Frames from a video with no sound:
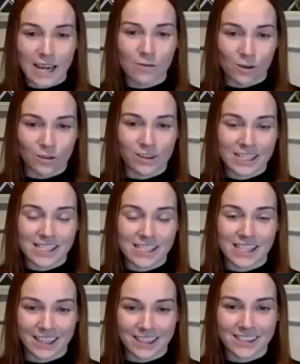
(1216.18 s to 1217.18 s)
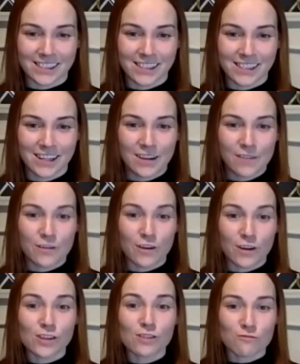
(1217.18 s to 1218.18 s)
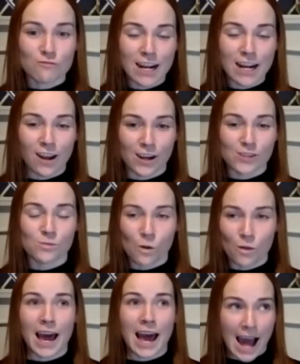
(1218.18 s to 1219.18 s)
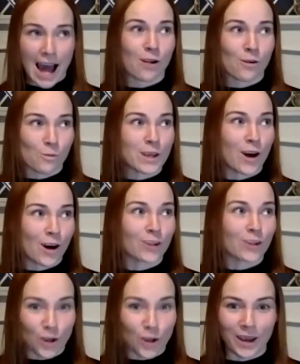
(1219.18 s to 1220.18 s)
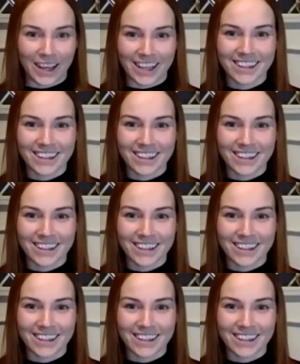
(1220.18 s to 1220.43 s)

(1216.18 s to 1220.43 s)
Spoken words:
on these things for us to realize what the hell we are doing.